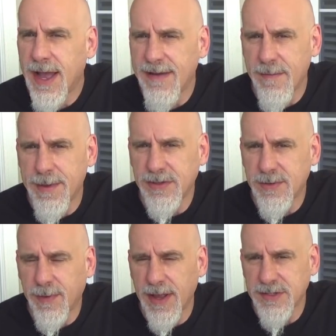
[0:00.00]
I have a big
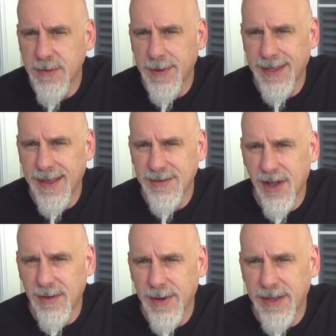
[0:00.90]
surprise coming, but I can't
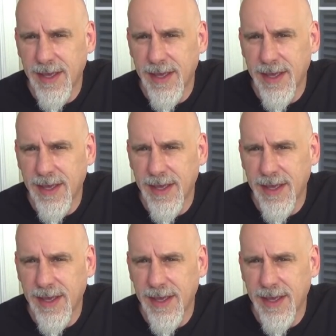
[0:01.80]
talk about it